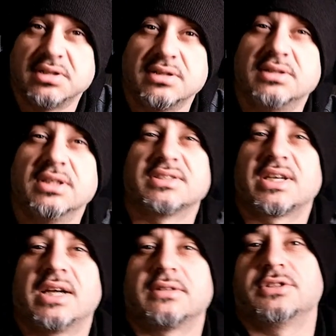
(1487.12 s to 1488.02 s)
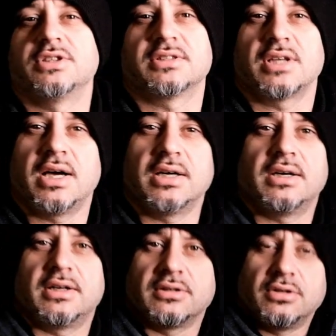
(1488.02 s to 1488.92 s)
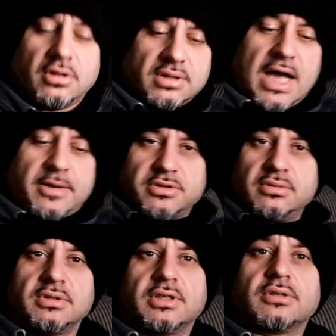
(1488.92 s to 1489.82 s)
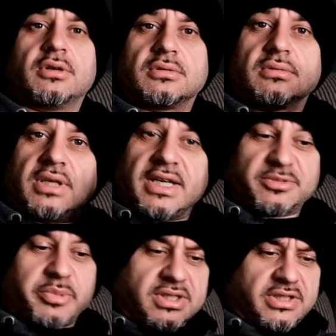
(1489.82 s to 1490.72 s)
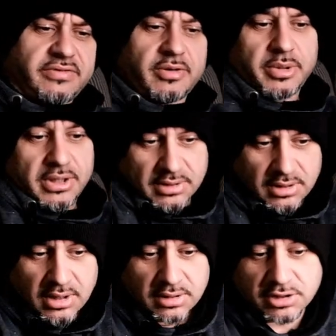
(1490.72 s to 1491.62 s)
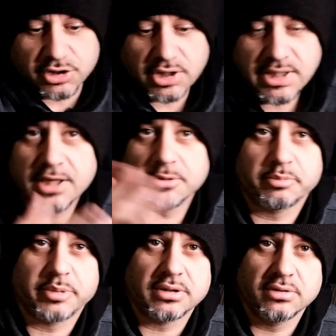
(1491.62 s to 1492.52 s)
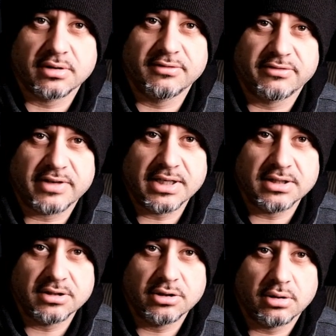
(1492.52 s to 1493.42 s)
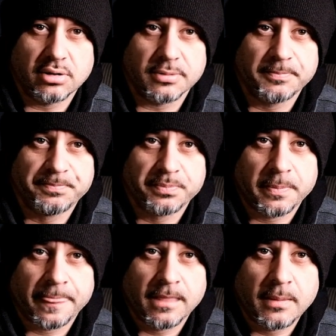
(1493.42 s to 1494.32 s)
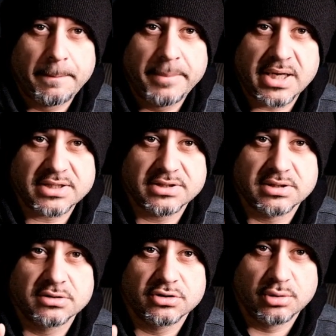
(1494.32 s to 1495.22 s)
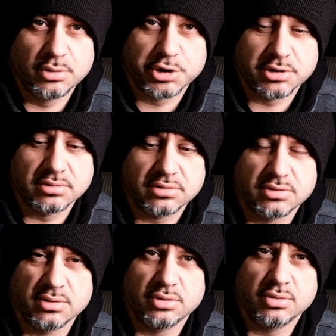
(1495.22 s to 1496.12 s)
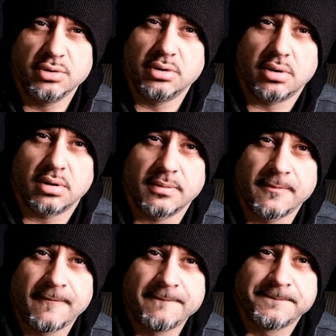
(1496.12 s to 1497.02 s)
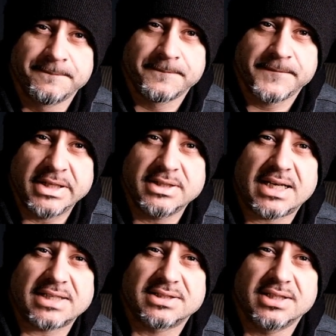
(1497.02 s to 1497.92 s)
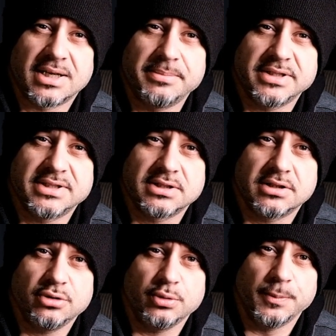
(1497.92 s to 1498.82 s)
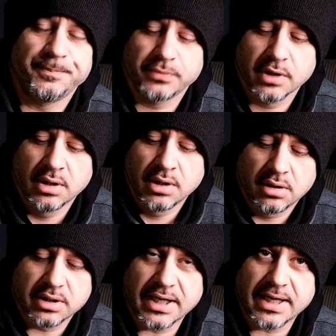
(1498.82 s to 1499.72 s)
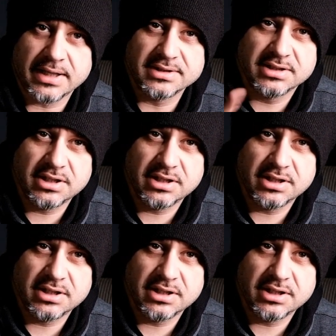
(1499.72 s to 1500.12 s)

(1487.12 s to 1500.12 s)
these cartridges are not absolutely not expensive apart the Cheyenne, but you can find your best solution to do your fantastic, amazing tattoo. Okay guys, see